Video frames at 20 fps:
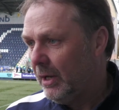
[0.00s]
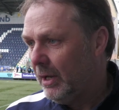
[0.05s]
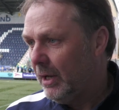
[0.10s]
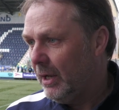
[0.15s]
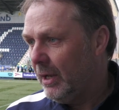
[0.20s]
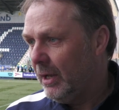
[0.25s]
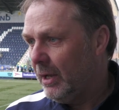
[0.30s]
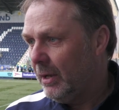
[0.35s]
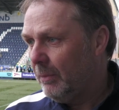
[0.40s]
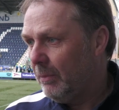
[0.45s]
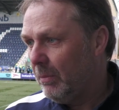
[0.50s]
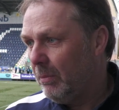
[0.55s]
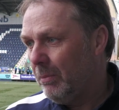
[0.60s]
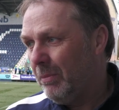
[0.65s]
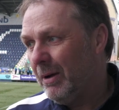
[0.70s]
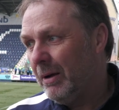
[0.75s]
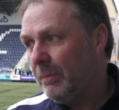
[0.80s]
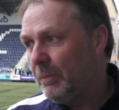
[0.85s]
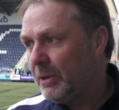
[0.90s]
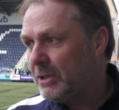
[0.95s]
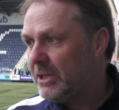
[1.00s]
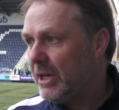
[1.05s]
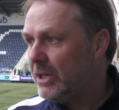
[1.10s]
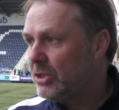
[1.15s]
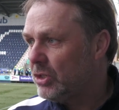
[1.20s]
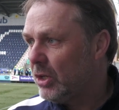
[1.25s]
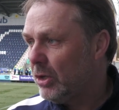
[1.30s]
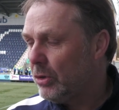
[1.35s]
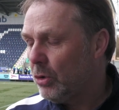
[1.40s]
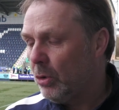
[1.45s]

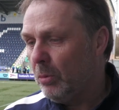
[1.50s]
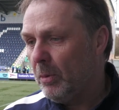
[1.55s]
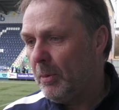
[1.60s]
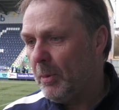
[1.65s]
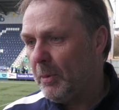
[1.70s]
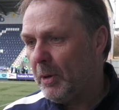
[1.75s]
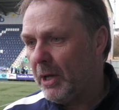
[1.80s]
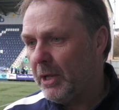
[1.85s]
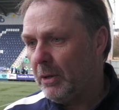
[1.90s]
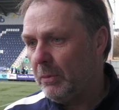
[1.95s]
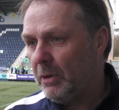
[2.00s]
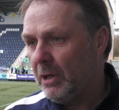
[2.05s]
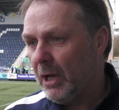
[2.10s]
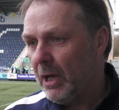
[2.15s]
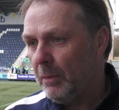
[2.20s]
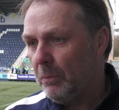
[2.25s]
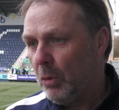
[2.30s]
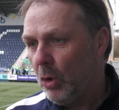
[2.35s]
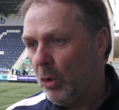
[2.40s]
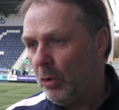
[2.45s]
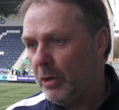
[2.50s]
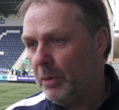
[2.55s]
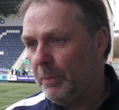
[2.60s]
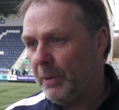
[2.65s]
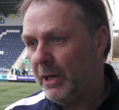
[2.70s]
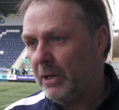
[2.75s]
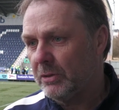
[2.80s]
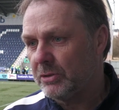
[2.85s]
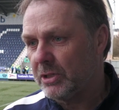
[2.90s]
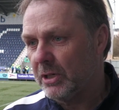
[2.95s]
Potentially, I thought when we had a wee handball and a
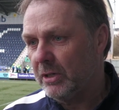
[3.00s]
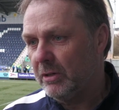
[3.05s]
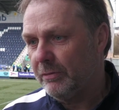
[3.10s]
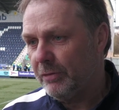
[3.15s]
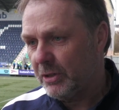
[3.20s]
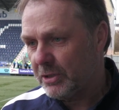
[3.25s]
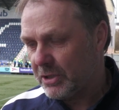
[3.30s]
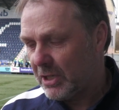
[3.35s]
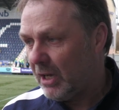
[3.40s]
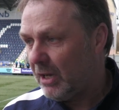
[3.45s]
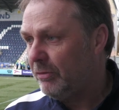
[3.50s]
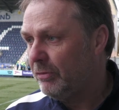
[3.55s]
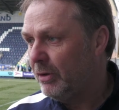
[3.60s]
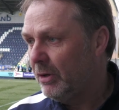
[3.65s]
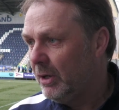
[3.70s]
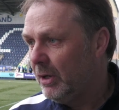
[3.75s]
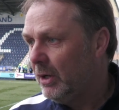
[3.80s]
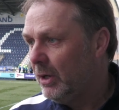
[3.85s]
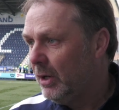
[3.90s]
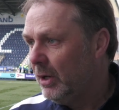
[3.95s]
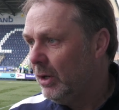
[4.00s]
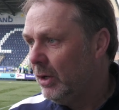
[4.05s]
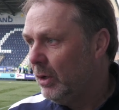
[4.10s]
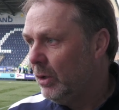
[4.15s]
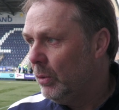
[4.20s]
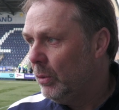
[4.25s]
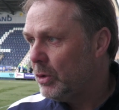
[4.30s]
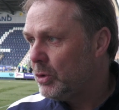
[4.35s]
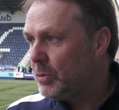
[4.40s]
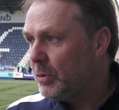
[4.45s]
penalty in the first half,
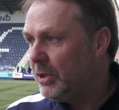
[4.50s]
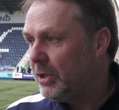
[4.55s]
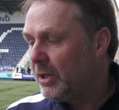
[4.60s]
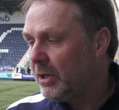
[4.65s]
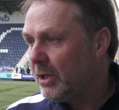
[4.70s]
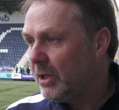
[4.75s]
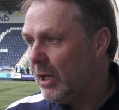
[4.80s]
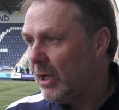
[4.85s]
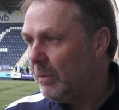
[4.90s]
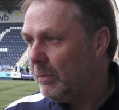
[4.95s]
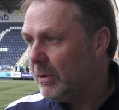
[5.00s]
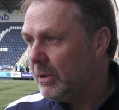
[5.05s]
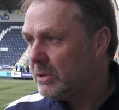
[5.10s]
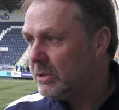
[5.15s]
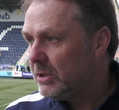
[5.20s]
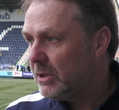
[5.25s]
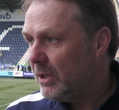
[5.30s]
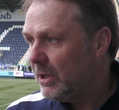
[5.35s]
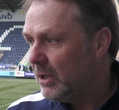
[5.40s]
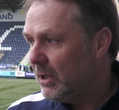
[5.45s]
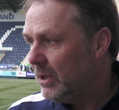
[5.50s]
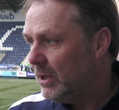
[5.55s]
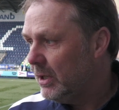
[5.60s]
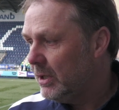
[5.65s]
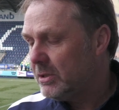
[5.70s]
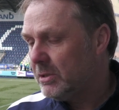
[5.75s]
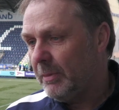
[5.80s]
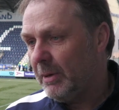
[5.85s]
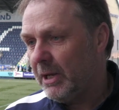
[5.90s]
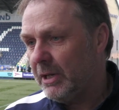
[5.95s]
which we didn't get, but
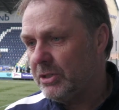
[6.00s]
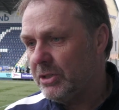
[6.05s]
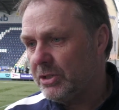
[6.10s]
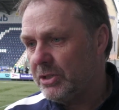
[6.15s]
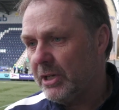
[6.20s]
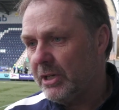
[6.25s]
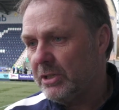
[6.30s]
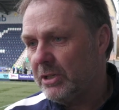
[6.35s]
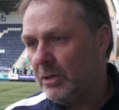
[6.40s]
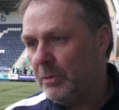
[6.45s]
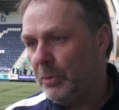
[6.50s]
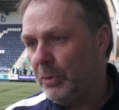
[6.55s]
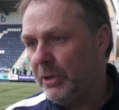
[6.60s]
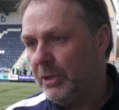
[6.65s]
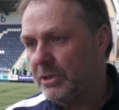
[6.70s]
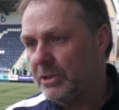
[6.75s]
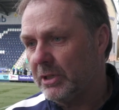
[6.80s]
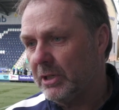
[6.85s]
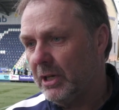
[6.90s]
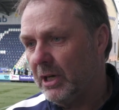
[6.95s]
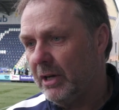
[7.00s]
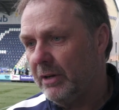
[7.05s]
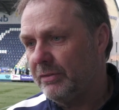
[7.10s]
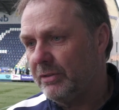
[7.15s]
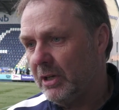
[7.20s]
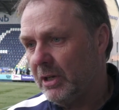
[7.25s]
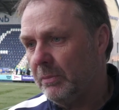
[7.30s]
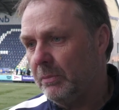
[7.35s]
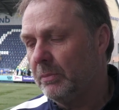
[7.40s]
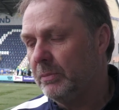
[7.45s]
as the manager said to the players at
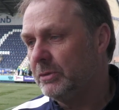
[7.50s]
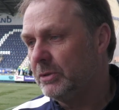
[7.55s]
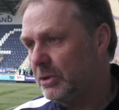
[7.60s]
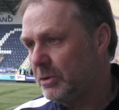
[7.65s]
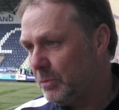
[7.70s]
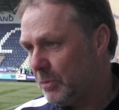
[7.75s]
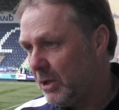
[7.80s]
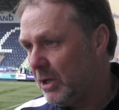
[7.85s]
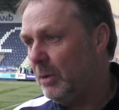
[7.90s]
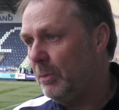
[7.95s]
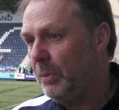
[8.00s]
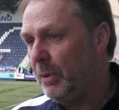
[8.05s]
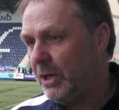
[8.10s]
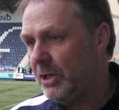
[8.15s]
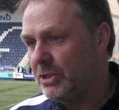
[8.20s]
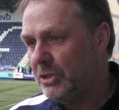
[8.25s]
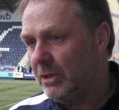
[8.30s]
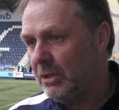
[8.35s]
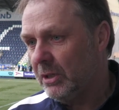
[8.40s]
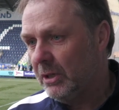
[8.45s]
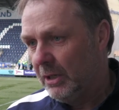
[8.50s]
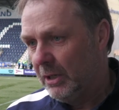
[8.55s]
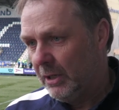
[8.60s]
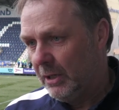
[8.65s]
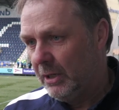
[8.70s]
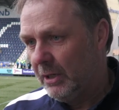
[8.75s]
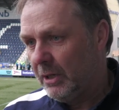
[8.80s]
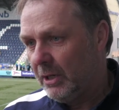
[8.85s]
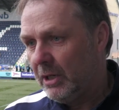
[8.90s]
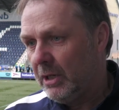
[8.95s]
half-time, just keep patient,
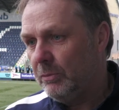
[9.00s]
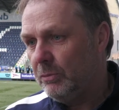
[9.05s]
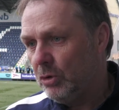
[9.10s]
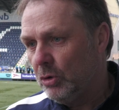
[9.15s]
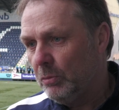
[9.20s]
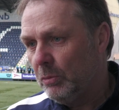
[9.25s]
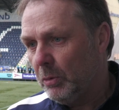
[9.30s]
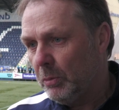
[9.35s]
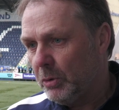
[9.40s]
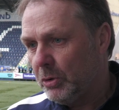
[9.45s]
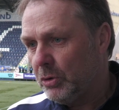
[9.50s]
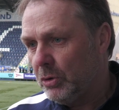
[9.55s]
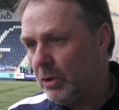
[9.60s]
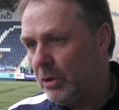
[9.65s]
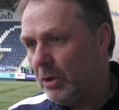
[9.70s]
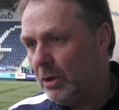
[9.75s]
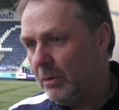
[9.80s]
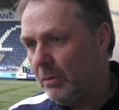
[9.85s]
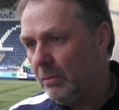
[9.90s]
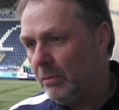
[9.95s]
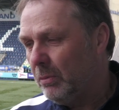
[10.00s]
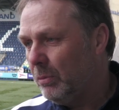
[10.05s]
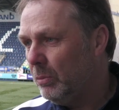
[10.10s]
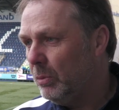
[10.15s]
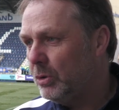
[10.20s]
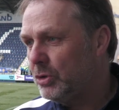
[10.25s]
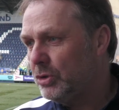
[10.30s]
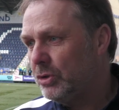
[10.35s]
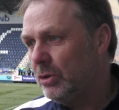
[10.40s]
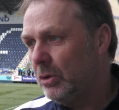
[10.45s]
keep doing what we're doing, and
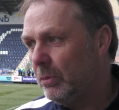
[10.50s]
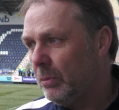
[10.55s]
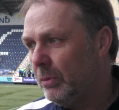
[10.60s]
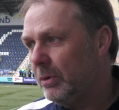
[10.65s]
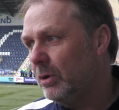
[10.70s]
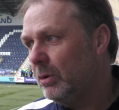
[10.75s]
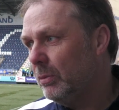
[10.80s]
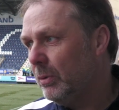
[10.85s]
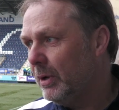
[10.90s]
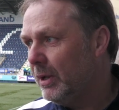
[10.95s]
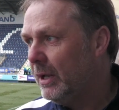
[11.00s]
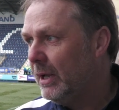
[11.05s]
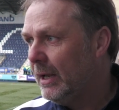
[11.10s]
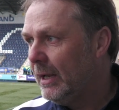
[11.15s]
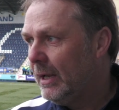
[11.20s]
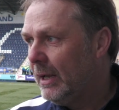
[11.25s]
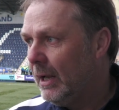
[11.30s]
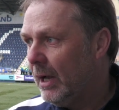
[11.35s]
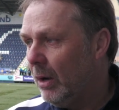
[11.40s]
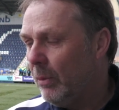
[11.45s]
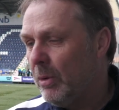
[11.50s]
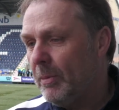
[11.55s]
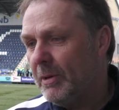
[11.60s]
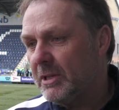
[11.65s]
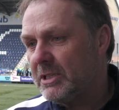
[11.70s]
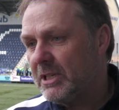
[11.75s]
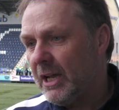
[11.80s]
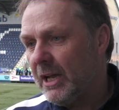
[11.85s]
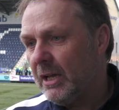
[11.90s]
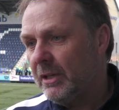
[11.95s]
we're sure, you know, when a wee
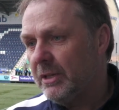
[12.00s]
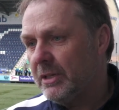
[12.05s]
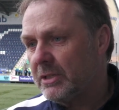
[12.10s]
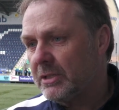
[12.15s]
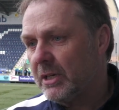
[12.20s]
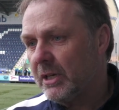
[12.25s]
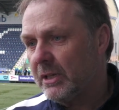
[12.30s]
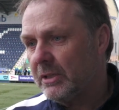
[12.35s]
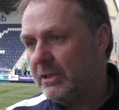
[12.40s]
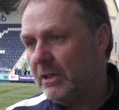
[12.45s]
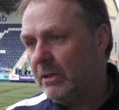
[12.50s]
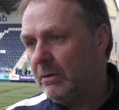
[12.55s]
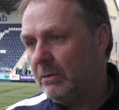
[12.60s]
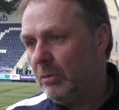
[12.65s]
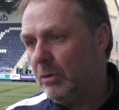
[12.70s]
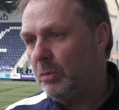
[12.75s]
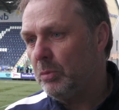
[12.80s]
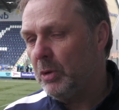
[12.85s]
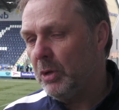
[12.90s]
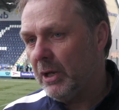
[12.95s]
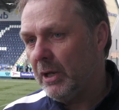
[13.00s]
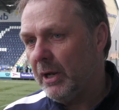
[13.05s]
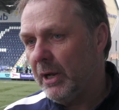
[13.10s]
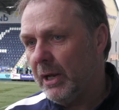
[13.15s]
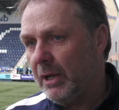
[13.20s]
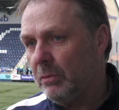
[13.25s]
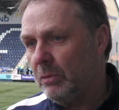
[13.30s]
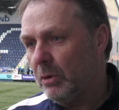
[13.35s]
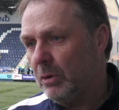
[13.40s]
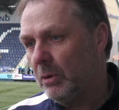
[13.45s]
bit tiredness kicked in with
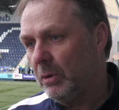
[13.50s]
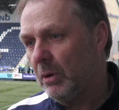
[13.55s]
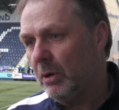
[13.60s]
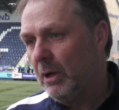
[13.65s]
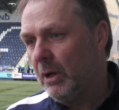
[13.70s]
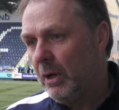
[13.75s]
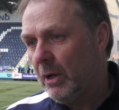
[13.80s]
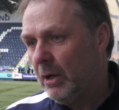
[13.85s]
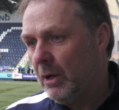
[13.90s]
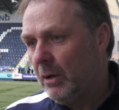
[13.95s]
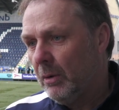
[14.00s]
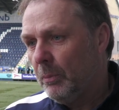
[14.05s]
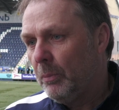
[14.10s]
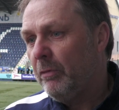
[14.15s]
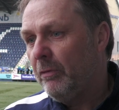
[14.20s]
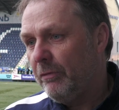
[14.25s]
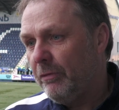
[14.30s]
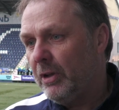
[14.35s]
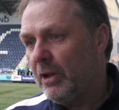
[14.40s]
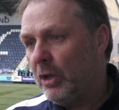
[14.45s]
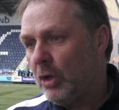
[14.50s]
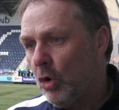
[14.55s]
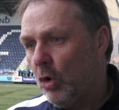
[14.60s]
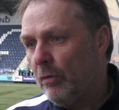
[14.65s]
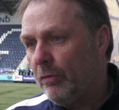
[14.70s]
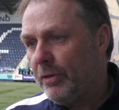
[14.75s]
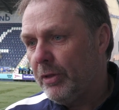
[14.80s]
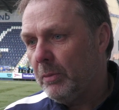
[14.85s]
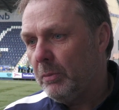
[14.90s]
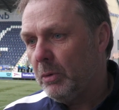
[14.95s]
Peterhead, we were fairly
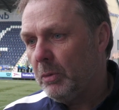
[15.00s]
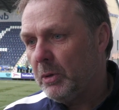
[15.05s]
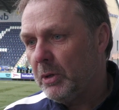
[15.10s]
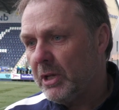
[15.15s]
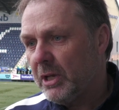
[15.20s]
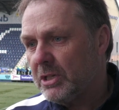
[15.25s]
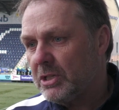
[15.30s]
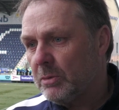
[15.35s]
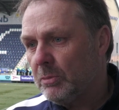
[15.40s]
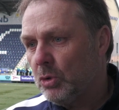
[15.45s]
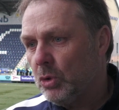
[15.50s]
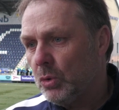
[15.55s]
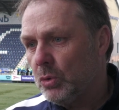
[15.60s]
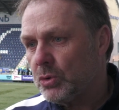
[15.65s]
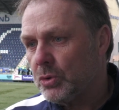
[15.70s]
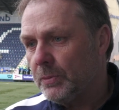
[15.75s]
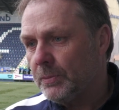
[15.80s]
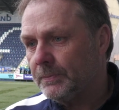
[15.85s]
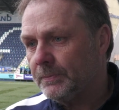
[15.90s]
confident we would get some goals.